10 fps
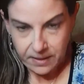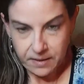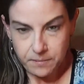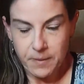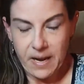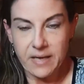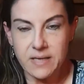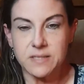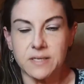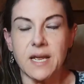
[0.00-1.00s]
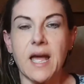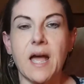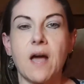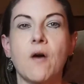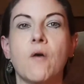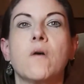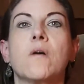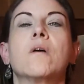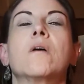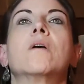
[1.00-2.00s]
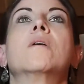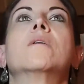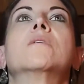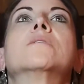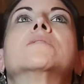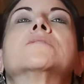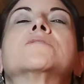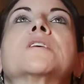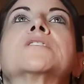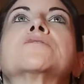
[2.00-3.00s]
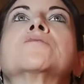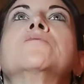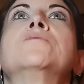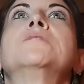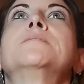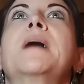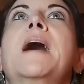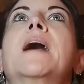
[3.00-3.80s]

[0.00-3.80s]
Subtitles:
back into cow. Stretch your shoulders back.